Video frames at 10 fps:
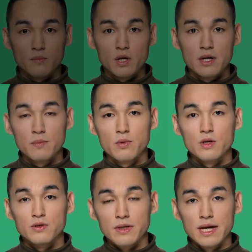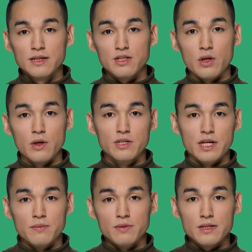What are the pros of having Sonos
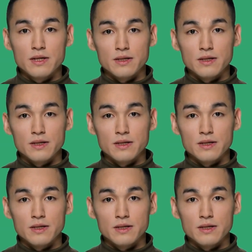Amp?